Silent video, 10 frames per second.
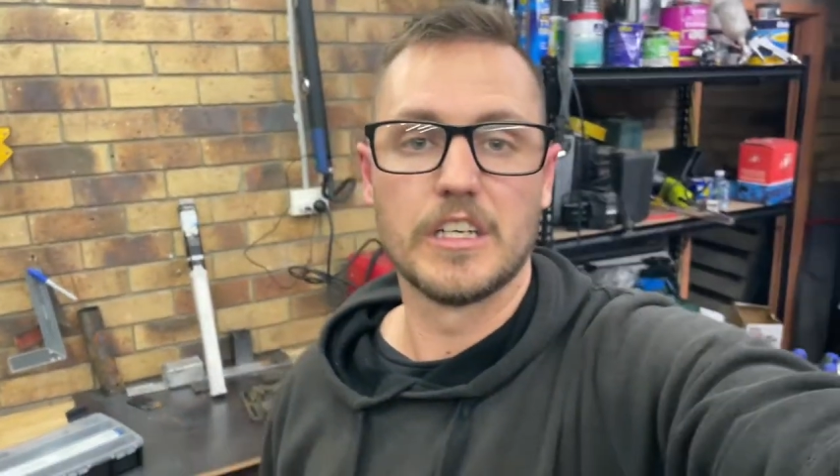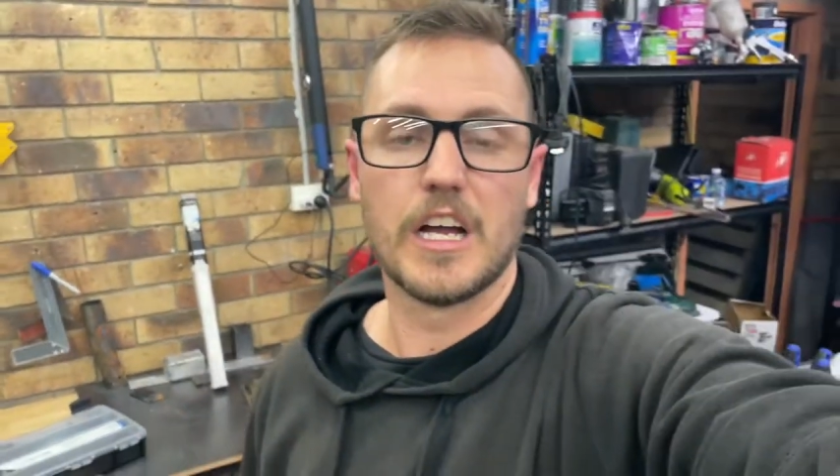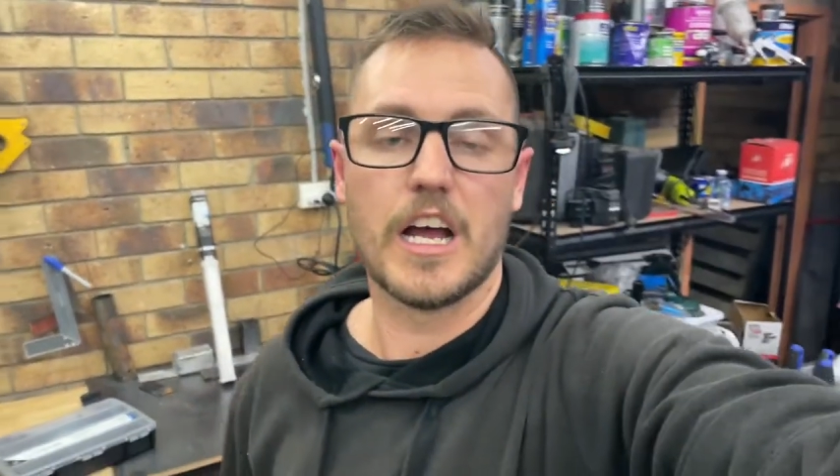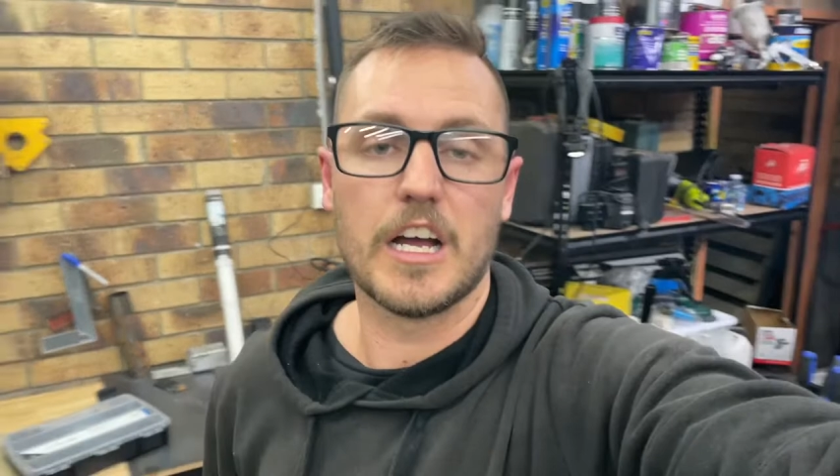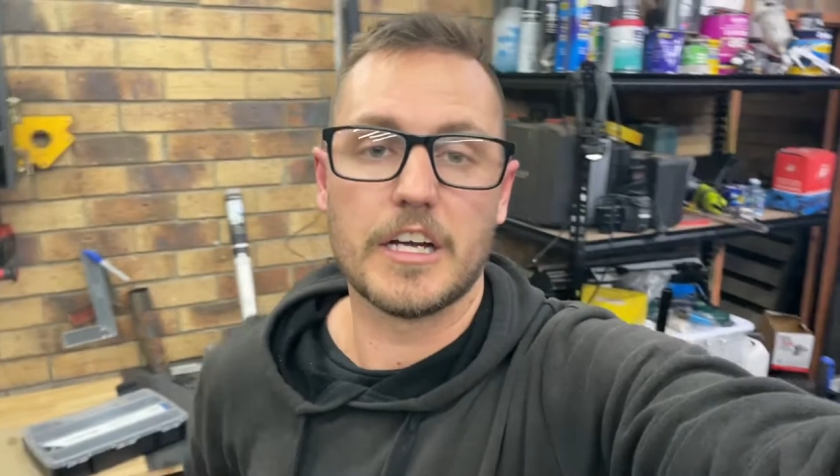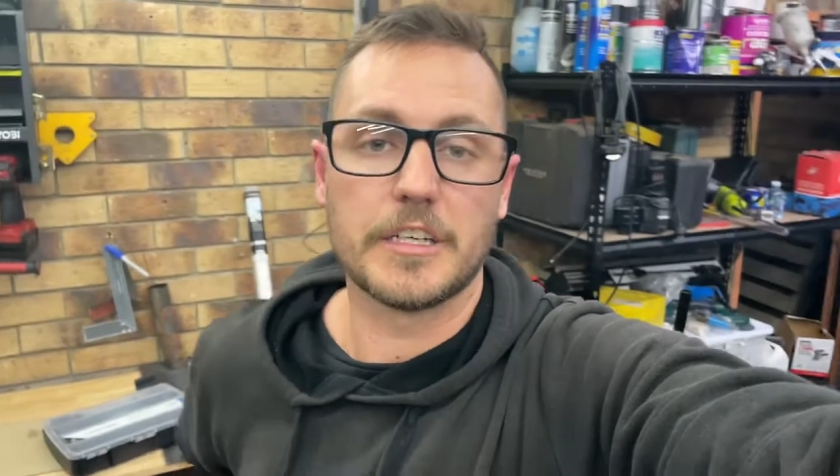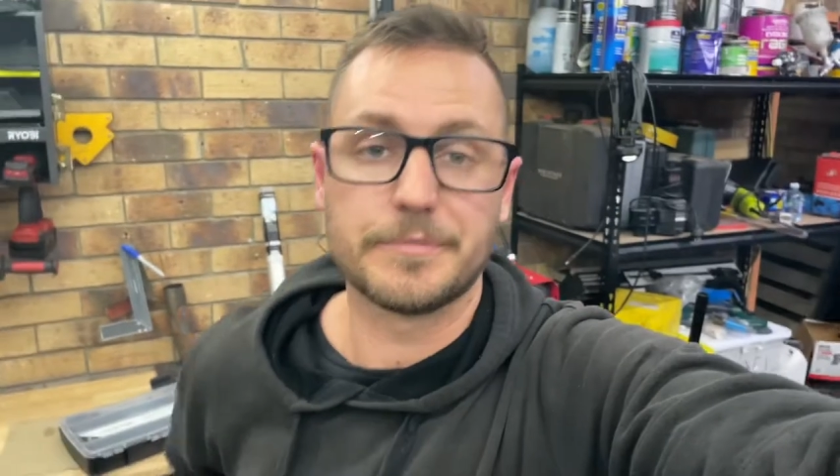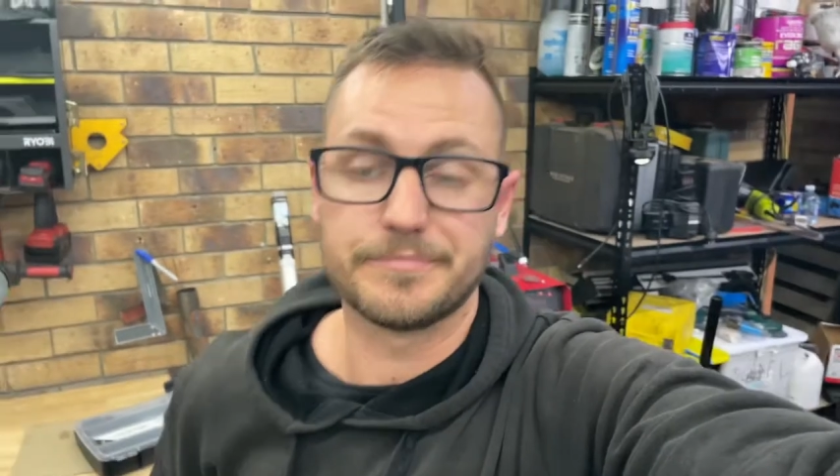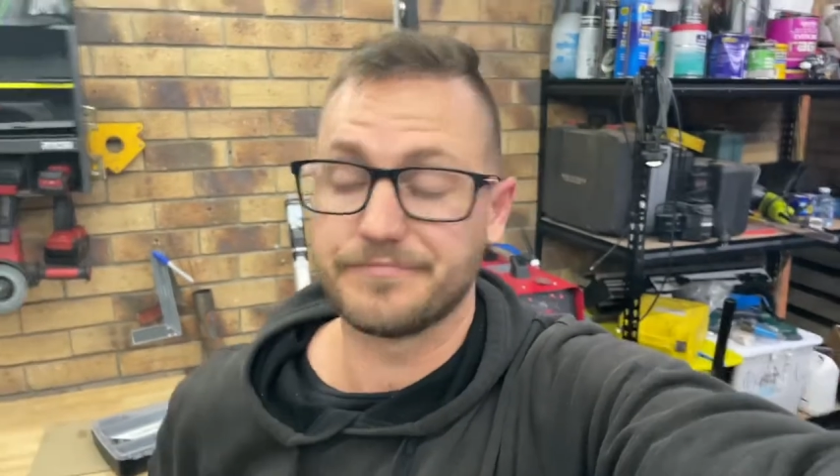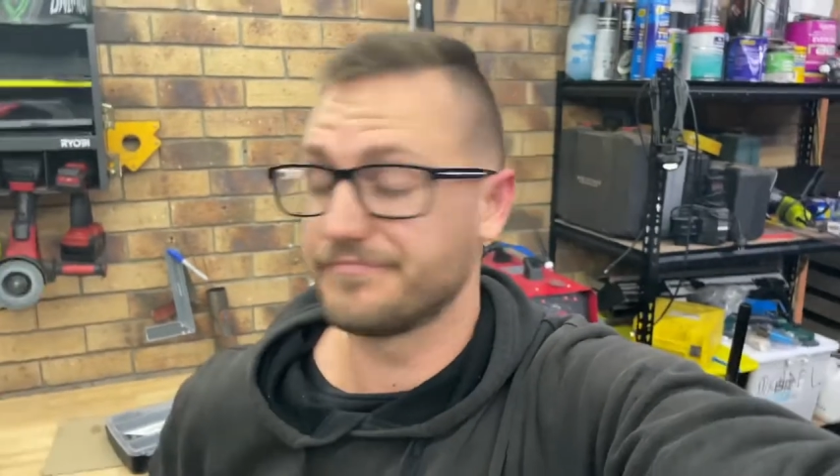
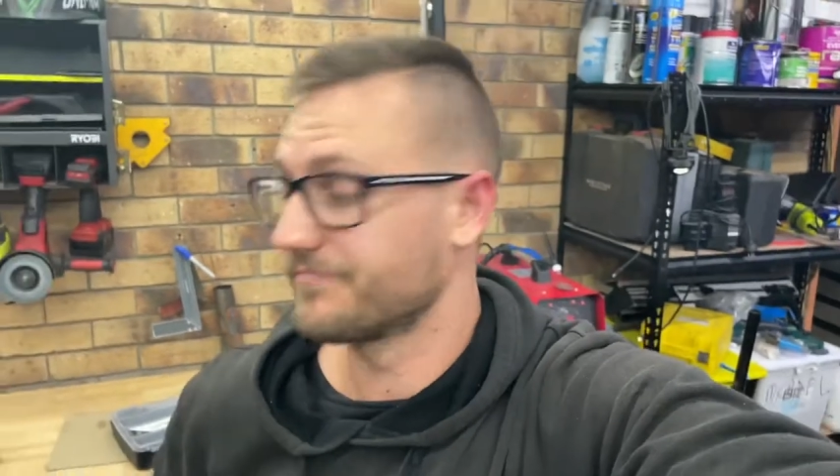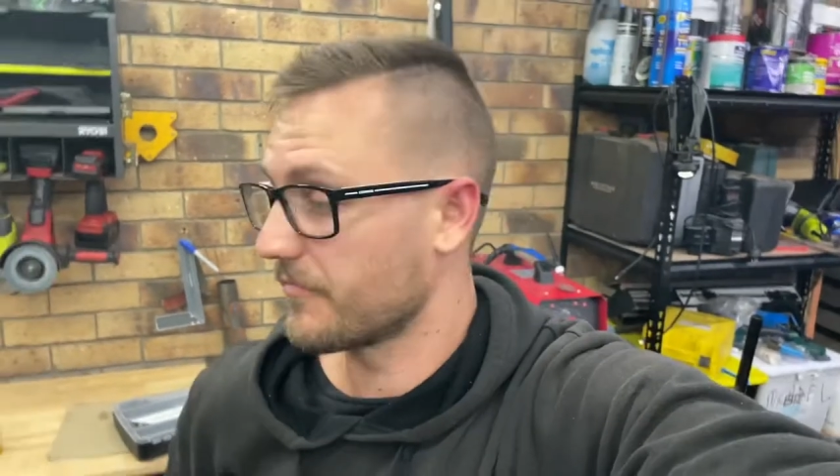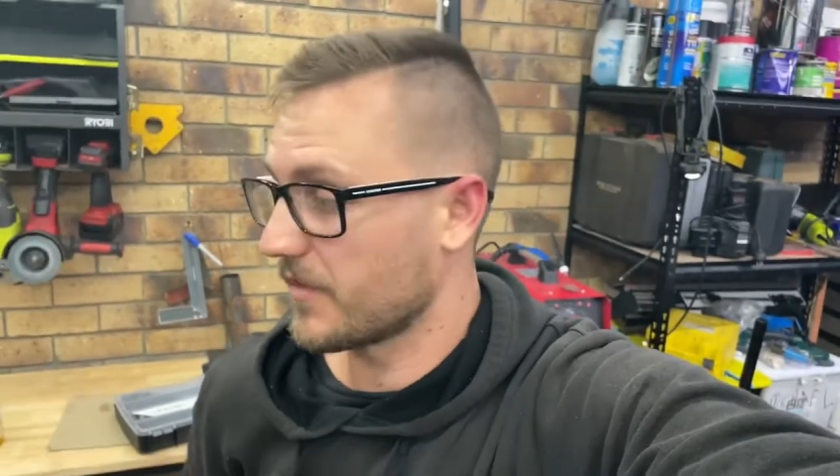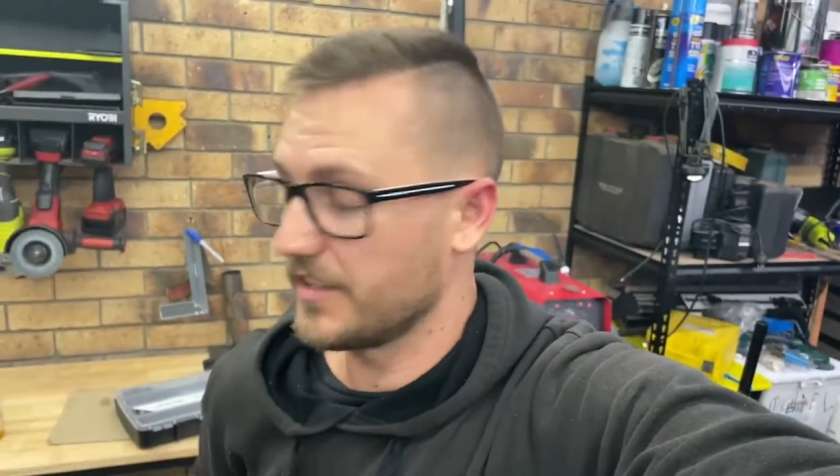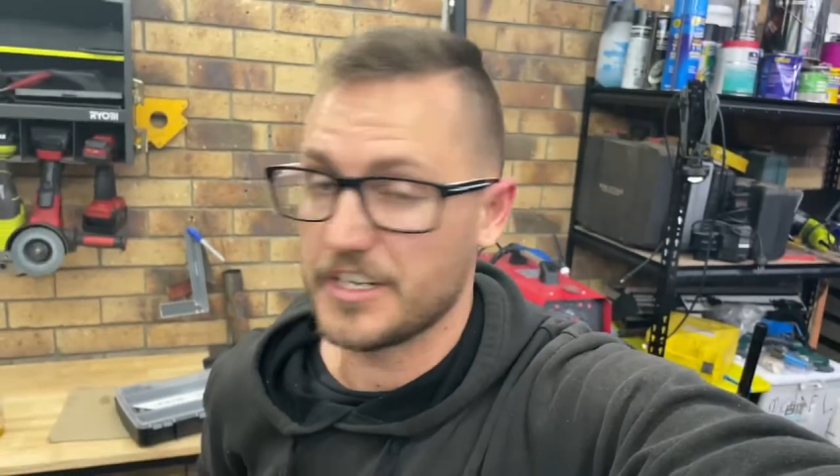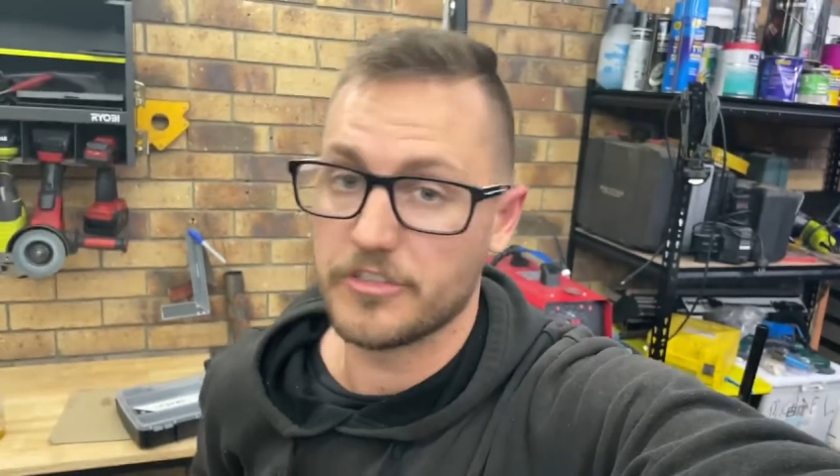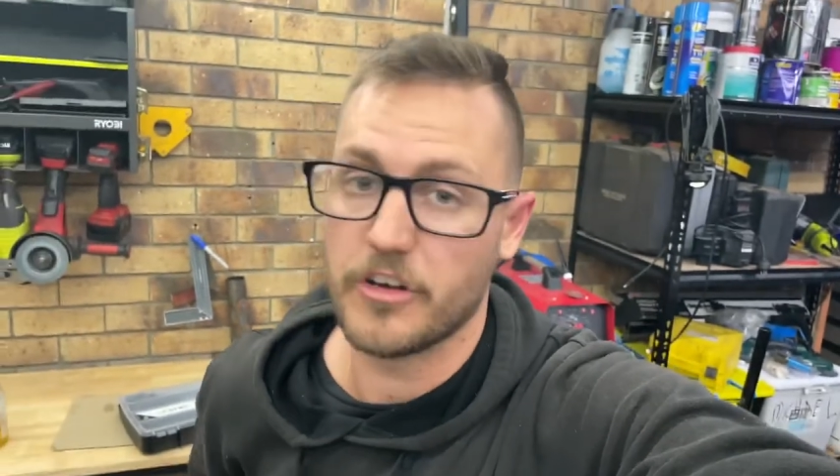That